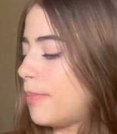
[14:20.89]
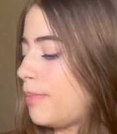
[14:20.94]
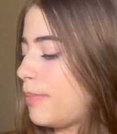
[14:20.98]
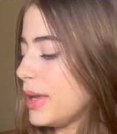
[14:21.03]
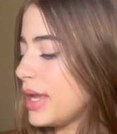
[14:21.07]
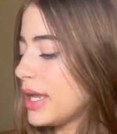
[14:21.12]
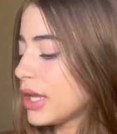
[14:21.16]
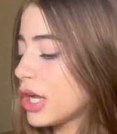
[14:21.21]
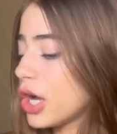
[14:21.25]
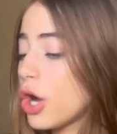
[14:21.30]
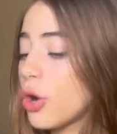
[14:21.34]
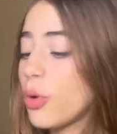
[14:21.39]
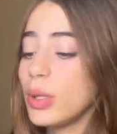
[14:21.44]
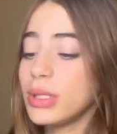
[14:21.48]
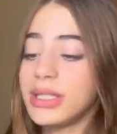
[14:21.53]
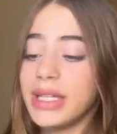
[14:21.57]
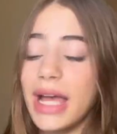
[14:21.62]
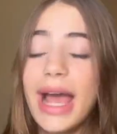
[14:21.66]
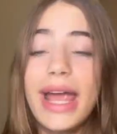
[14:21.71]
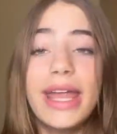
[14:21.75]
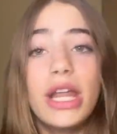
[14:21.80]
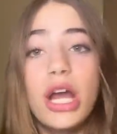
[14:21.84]
Bingo
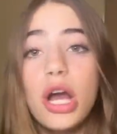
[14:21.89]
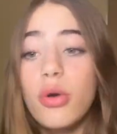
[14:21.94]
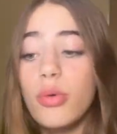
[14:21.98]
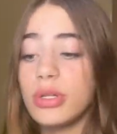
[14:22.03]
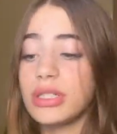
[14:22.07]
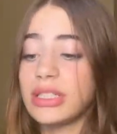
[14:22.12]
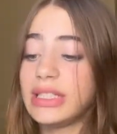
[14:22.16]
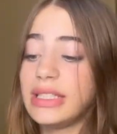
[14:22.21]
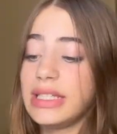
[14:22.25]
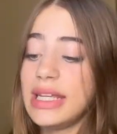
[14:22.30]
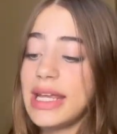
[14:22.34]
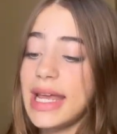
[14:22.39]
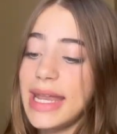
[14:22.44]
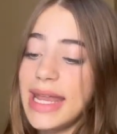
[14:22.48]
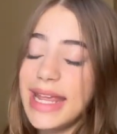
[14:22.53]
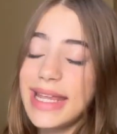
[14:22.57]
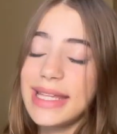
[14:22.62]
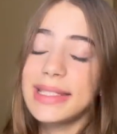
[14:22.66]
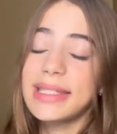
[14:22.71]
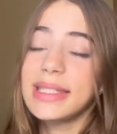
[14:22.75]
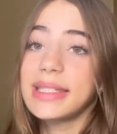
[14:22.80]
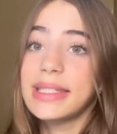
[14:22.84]
Dino
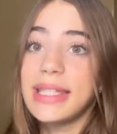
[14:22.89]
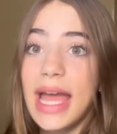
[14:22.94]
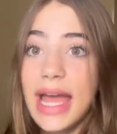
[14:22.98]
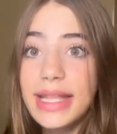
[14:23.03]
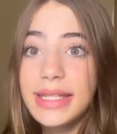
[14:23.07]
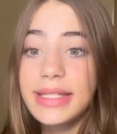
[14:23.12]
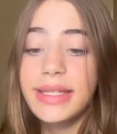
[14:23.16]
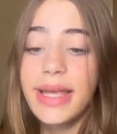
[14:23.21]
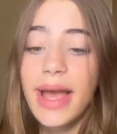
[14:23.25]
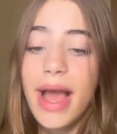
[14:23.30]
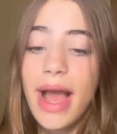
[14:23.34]
DNA set.